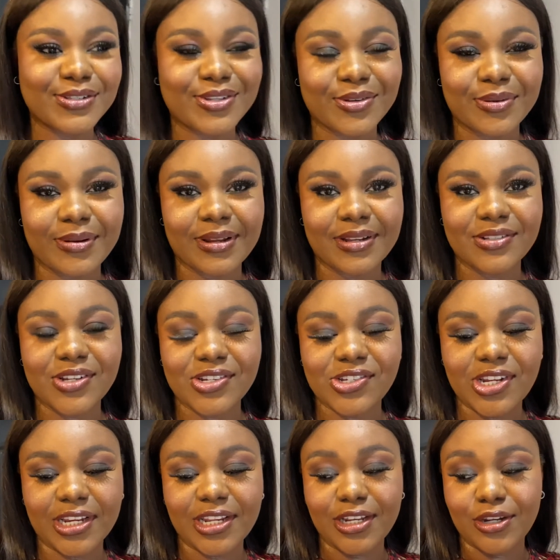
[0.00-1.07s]
doing and just
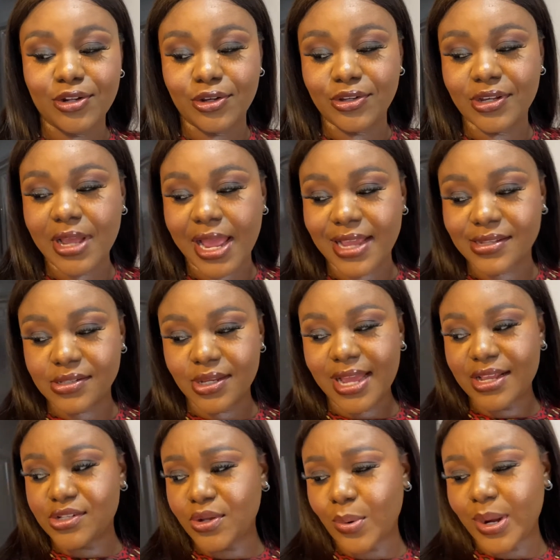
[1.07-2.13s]
checking in on you guys you
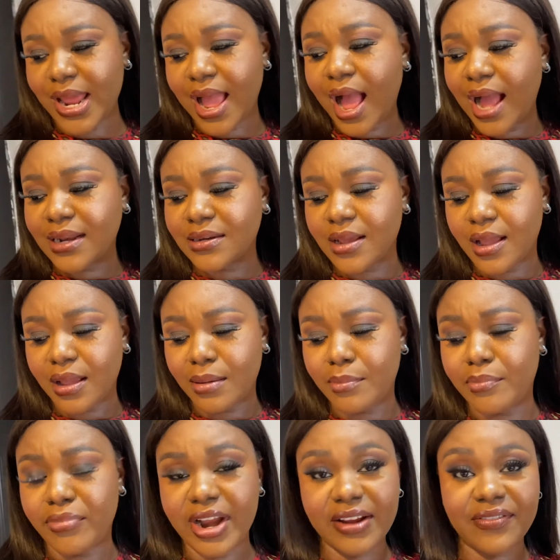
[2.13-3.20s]
guys saw when i had um,
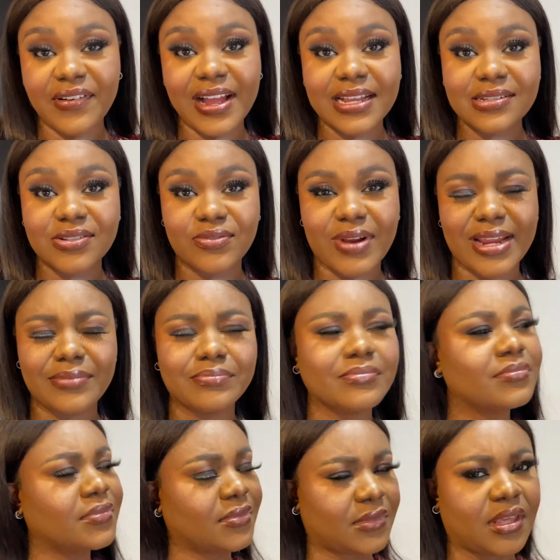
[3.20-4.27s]
breakfast right
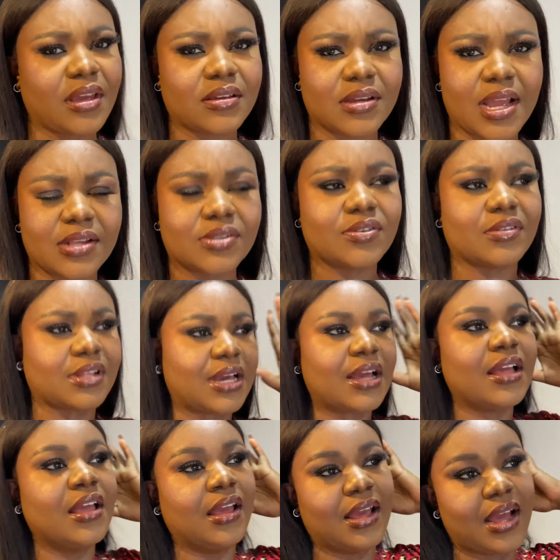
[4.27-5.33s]
yeah you guys saw that
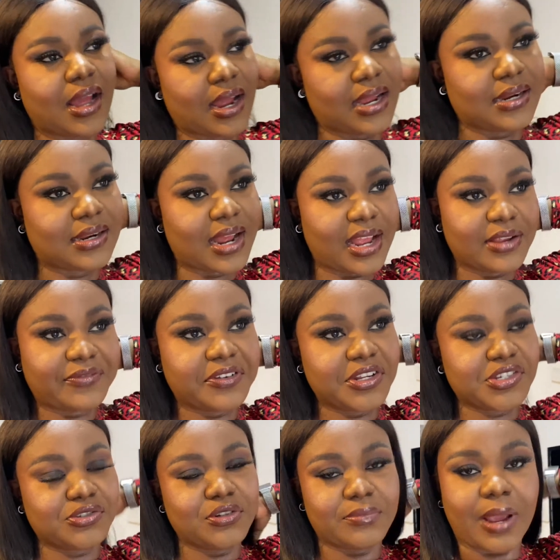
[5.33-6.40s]
and i
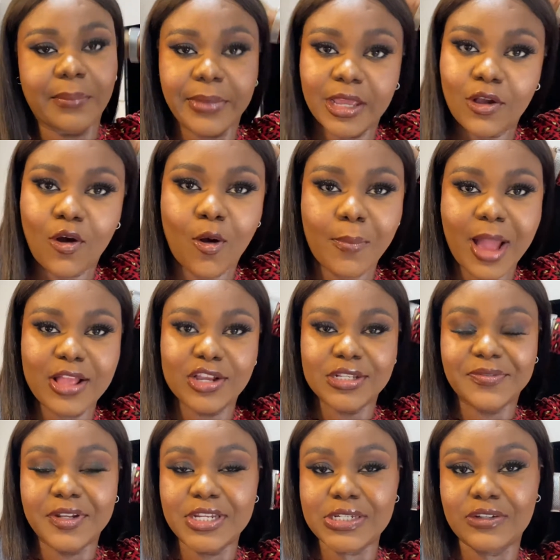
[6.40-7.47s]
finished doing my makeup i
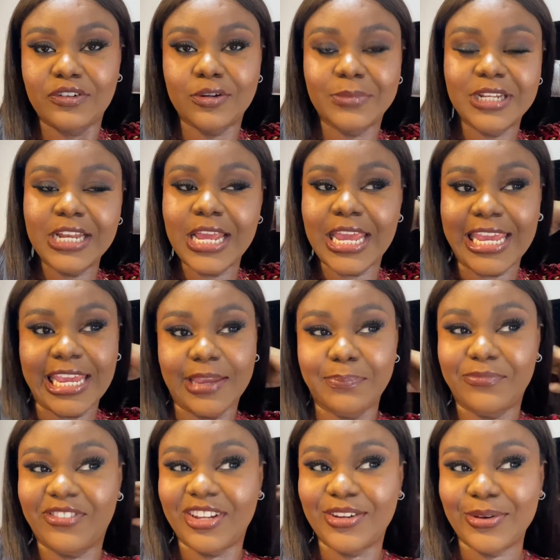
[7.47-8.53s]
just finished filming a
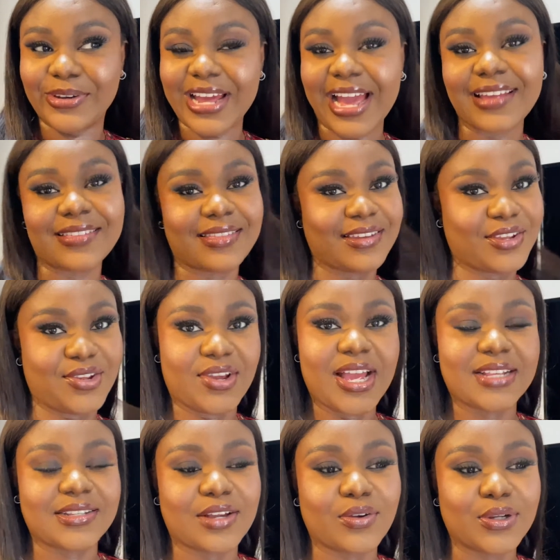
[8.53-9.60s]
video that i think you
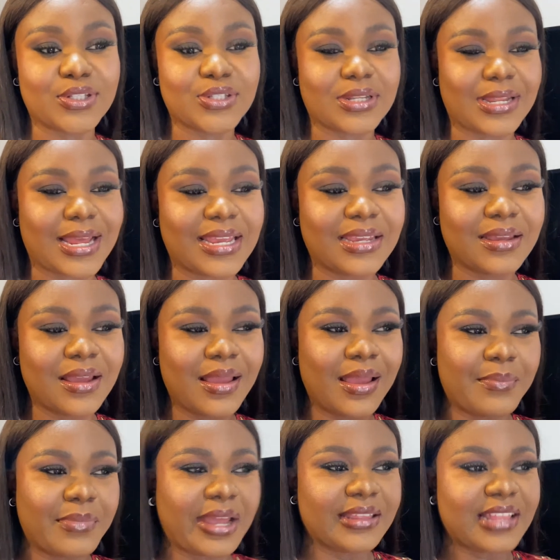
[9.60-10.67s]
guys are going to like
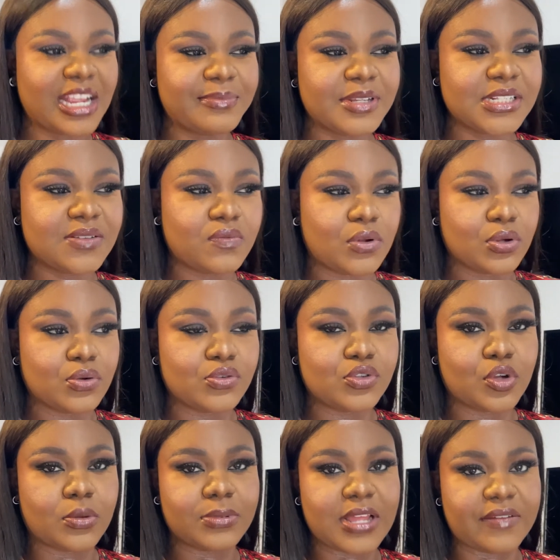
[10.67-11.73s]
by the time this vlog goes
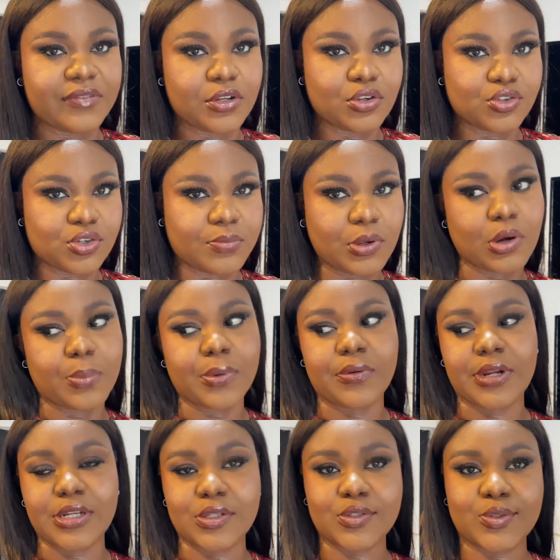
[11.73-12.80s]
up that video should be up
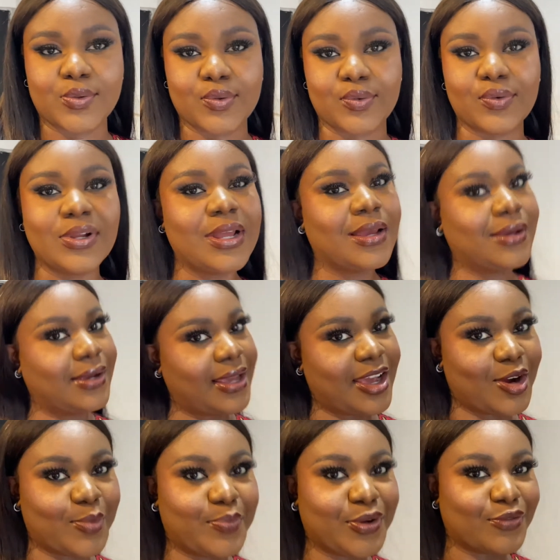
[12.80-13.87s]
already so
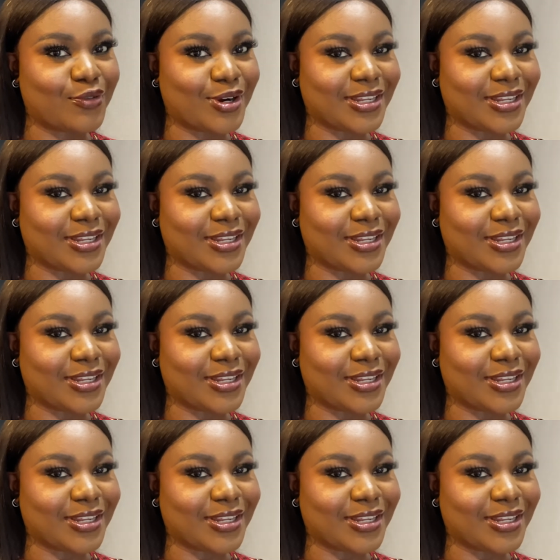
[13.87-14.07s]
help me run